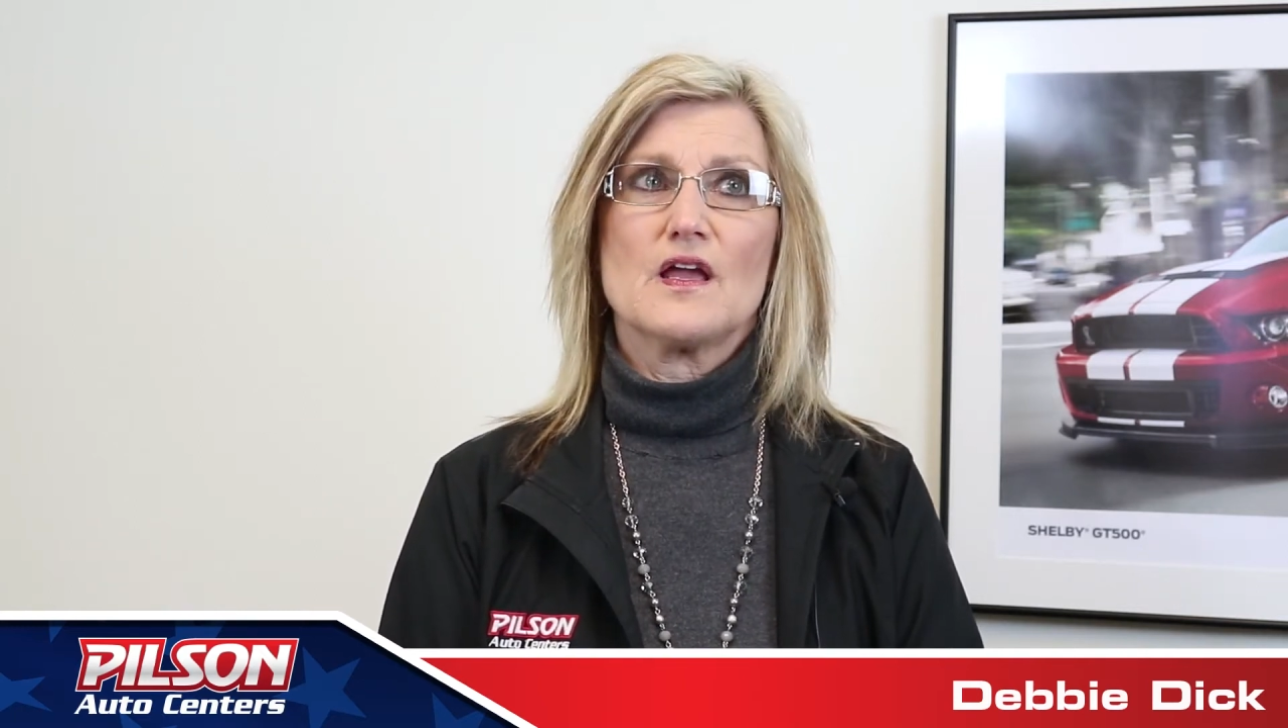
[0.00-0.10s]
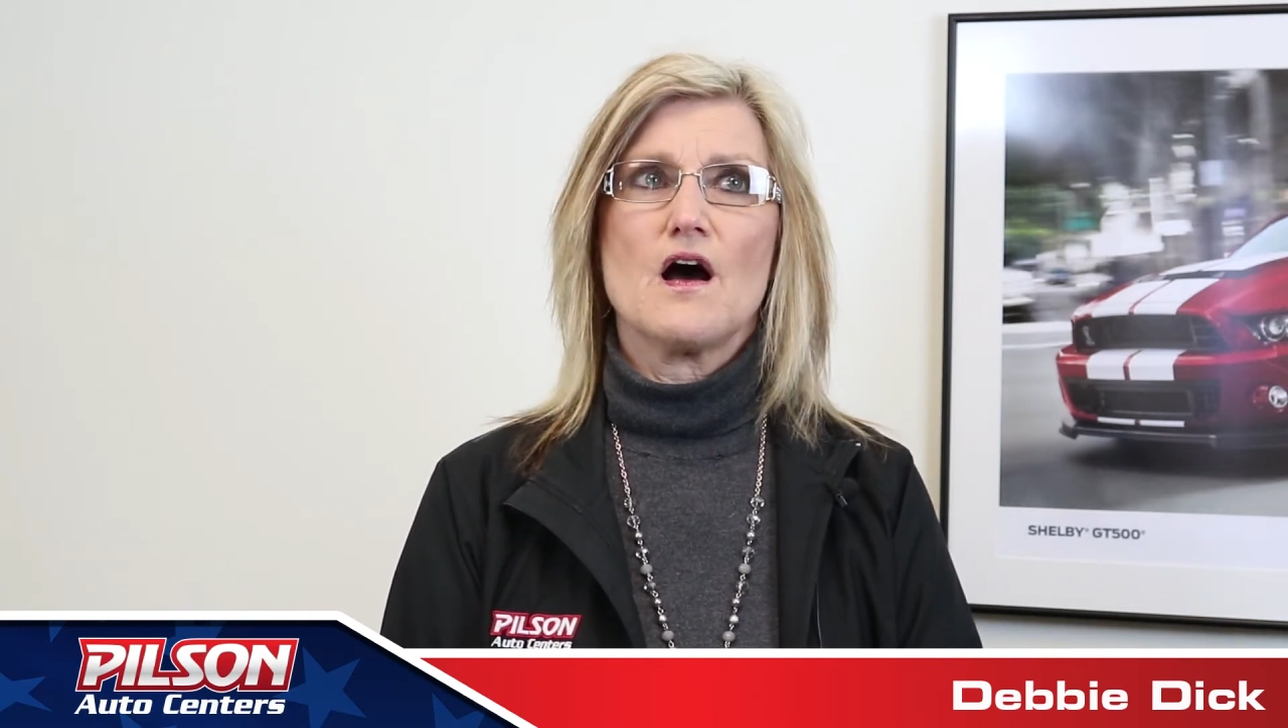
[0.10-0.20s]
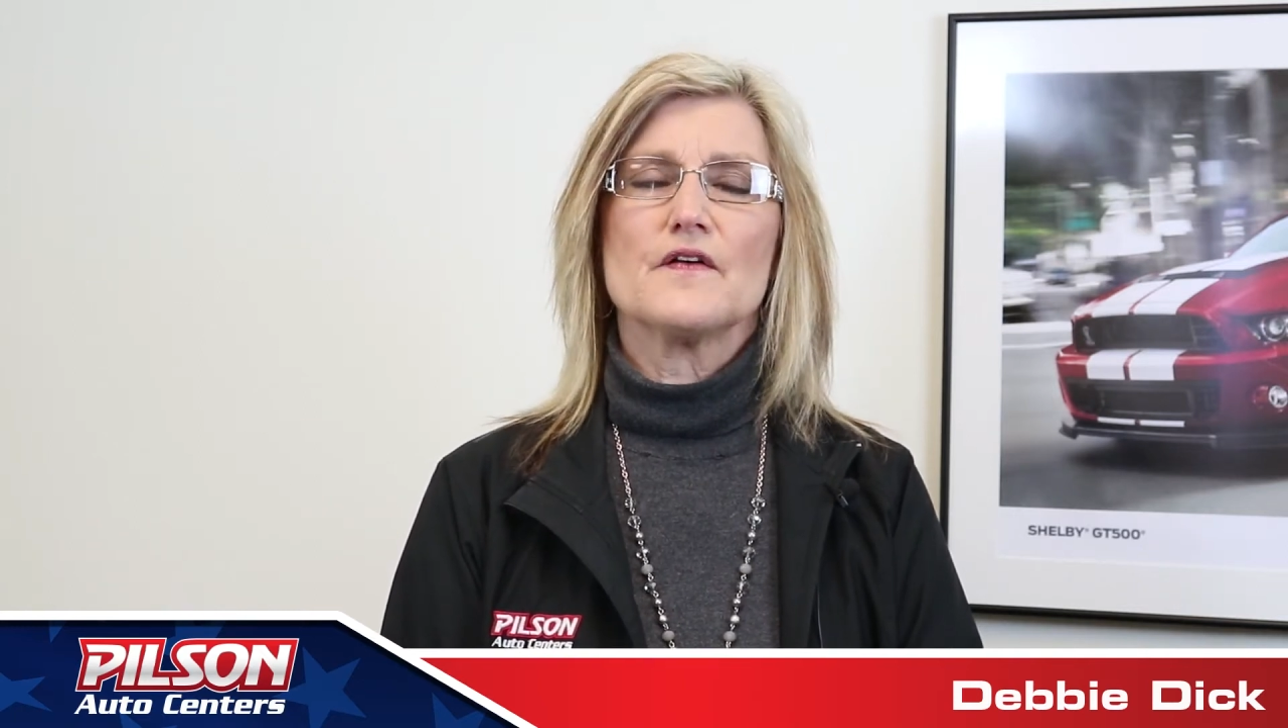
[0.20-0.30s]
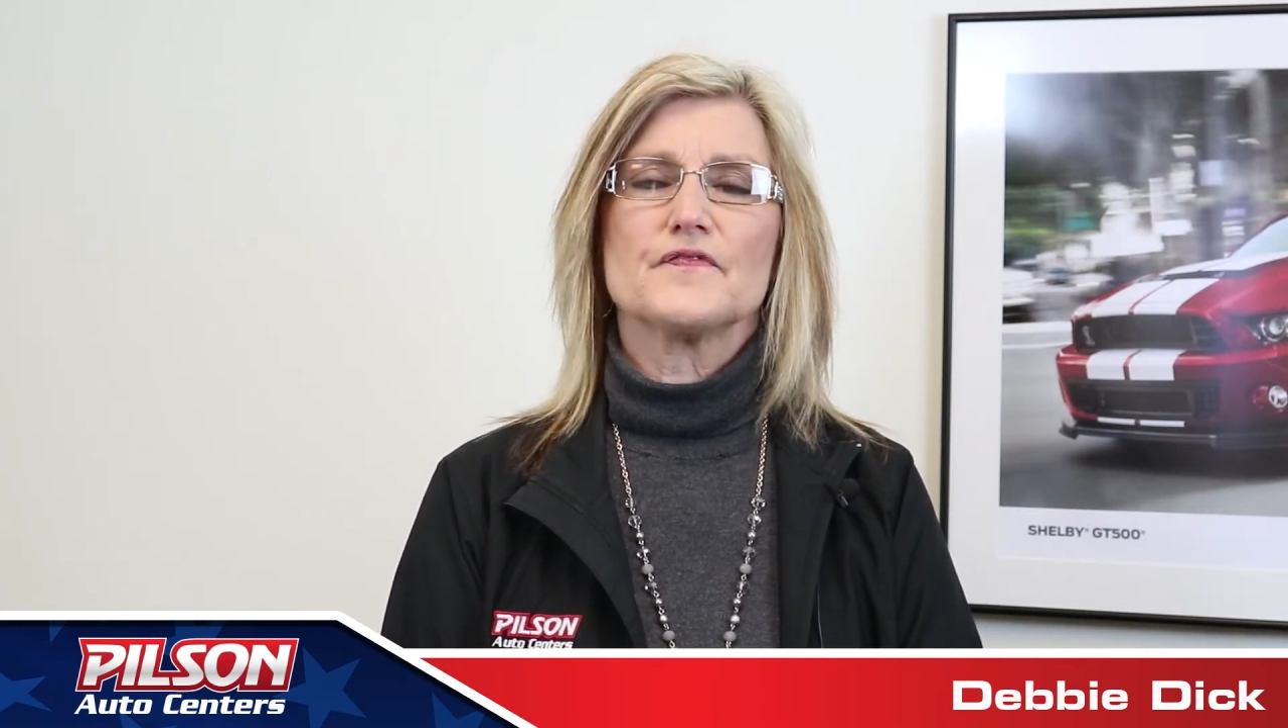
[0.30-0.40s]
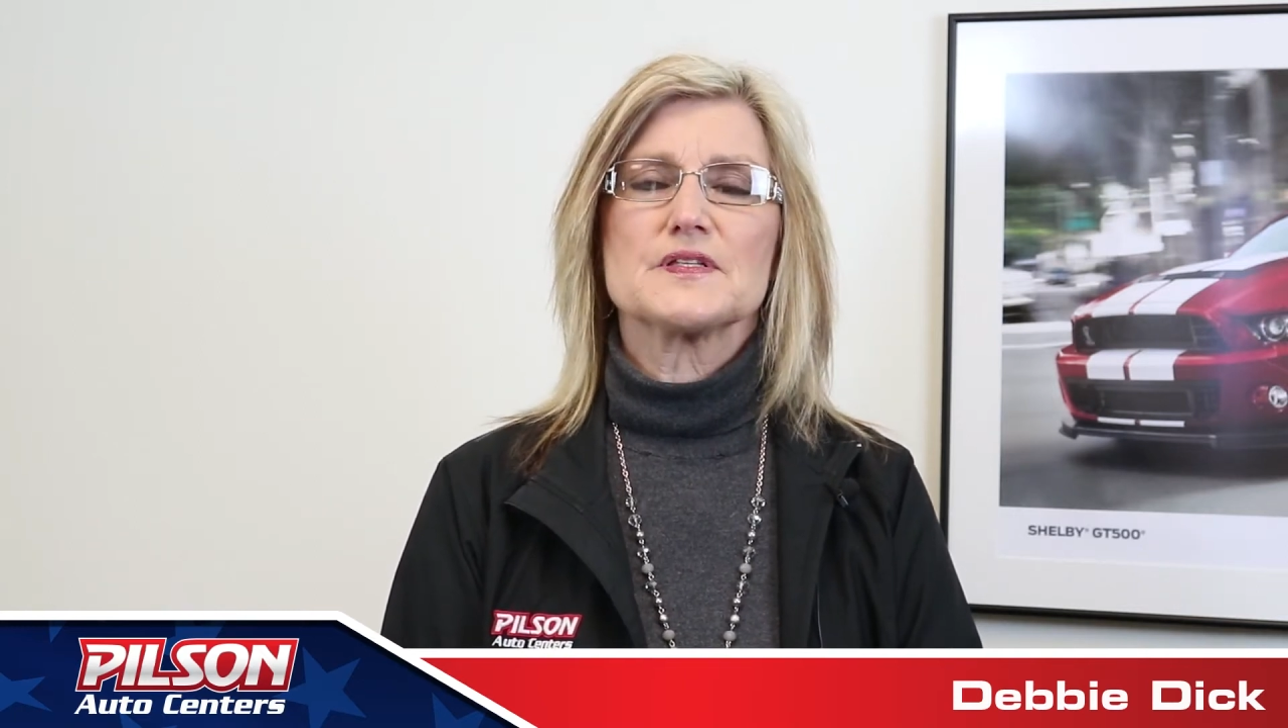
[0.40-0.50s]

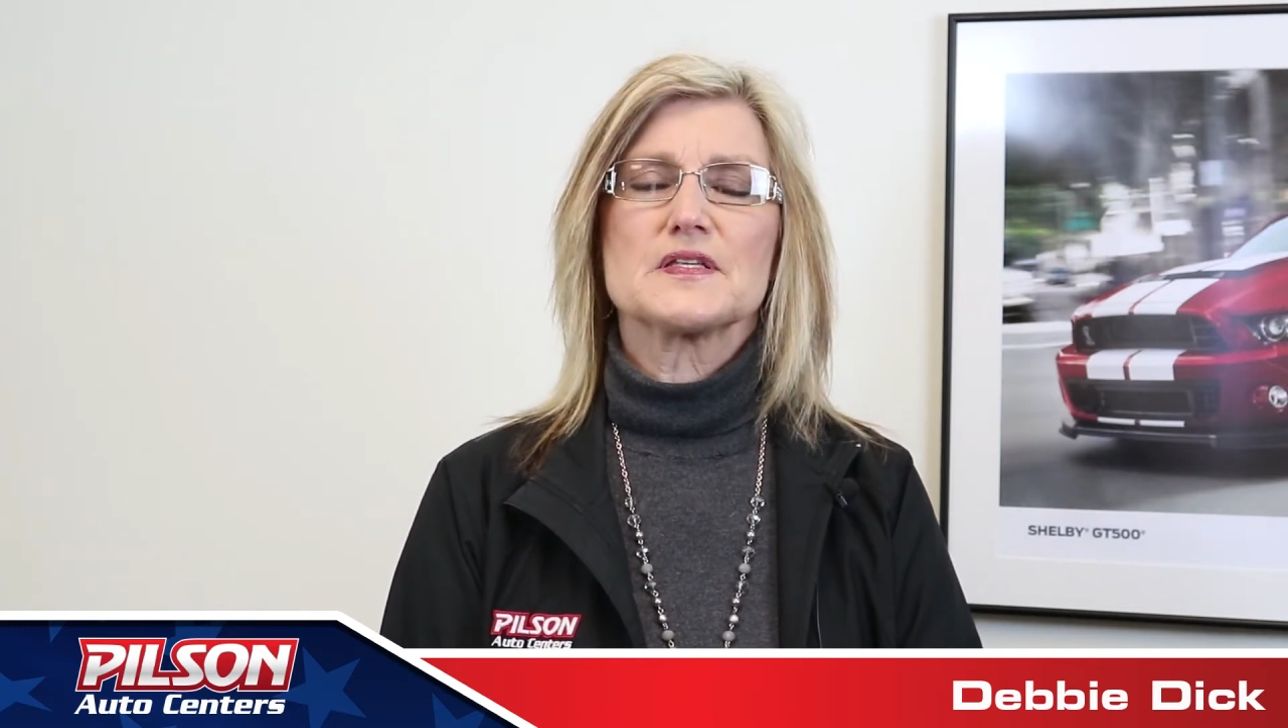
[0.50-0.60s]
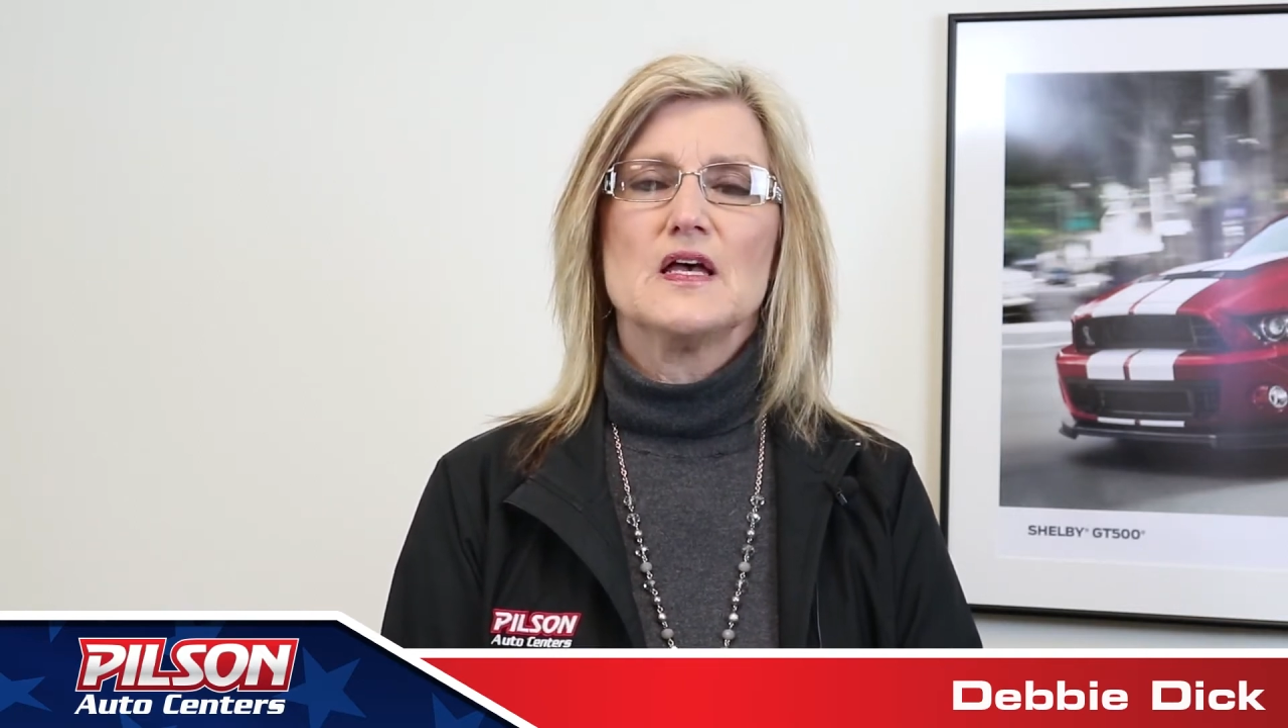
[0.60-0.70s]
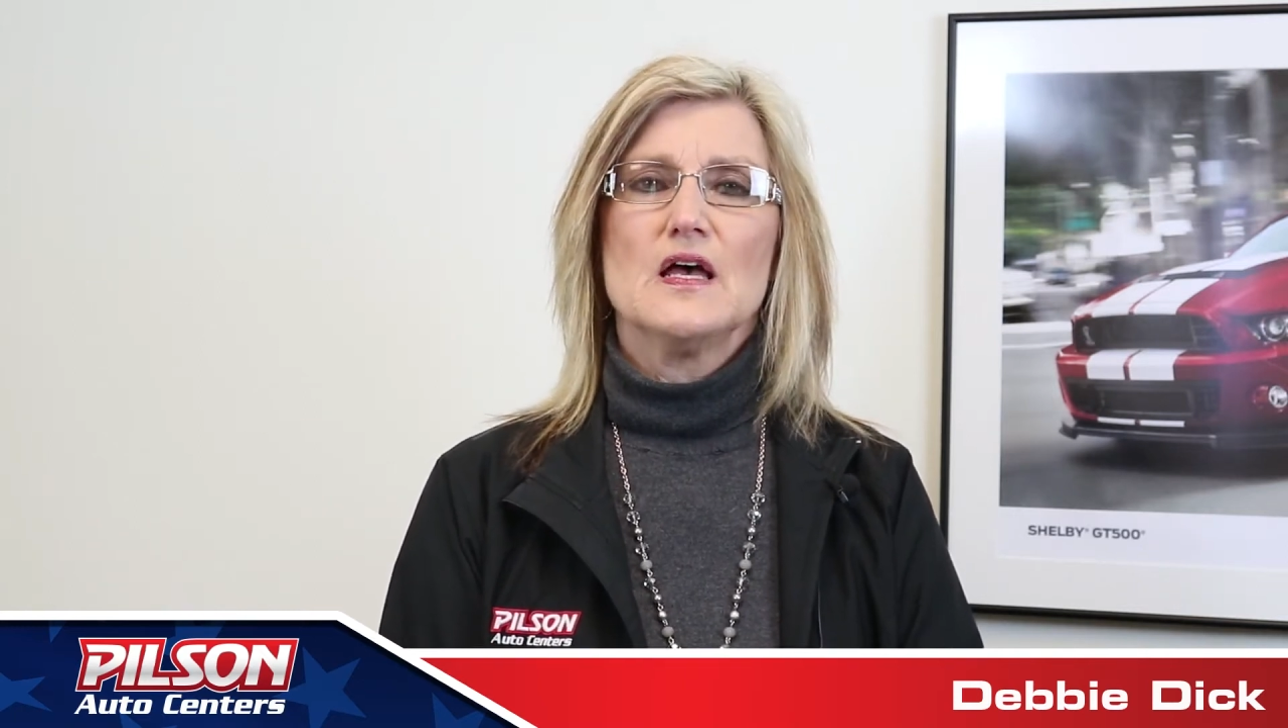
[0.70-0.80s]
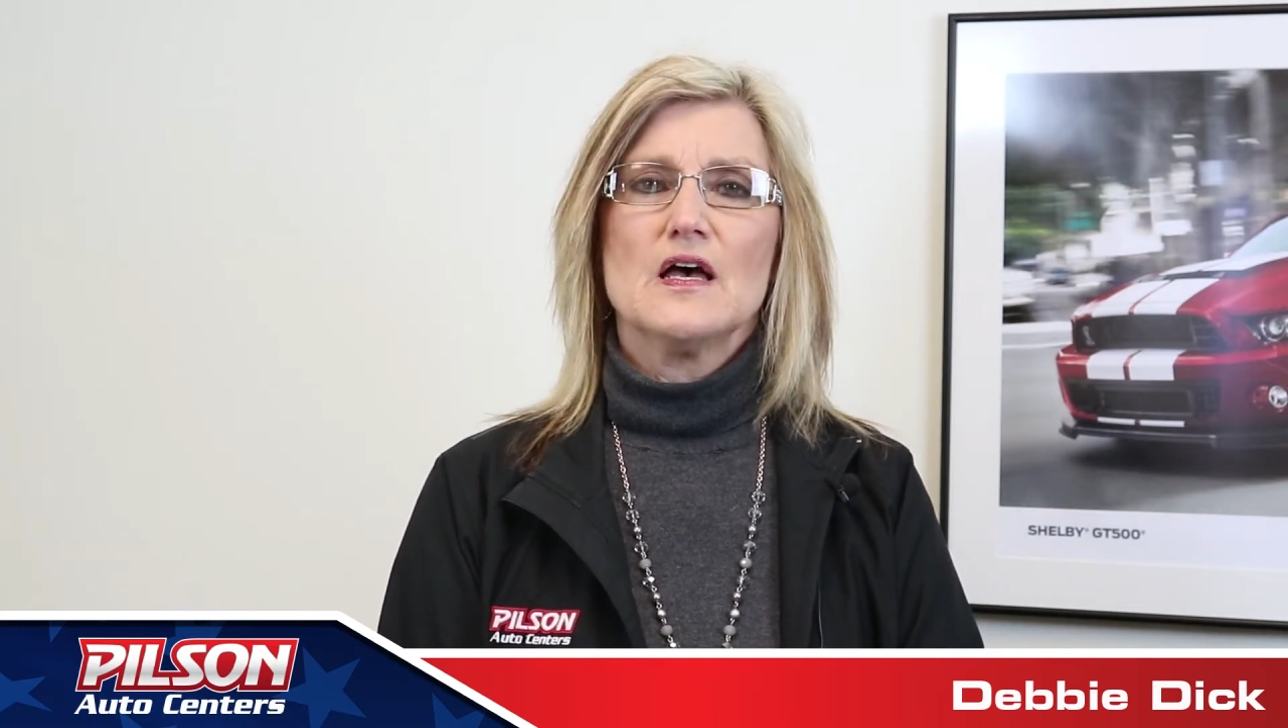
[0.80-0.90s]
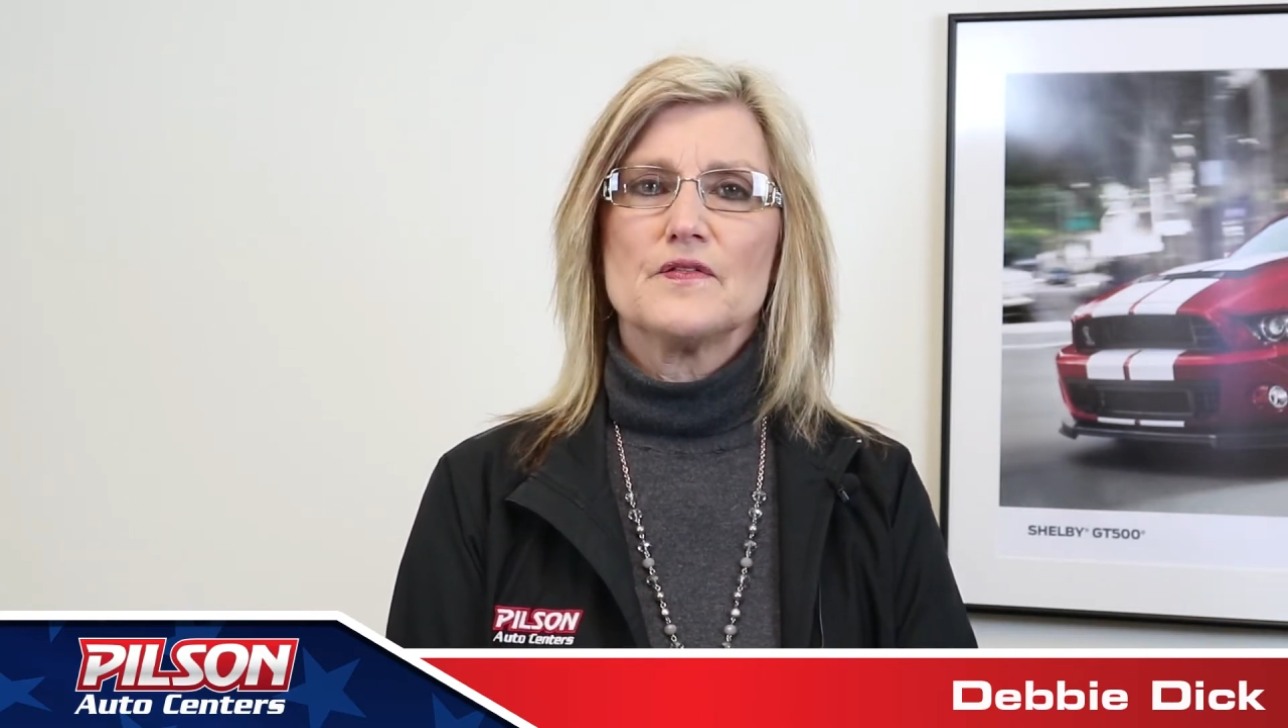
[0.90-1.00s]
the office,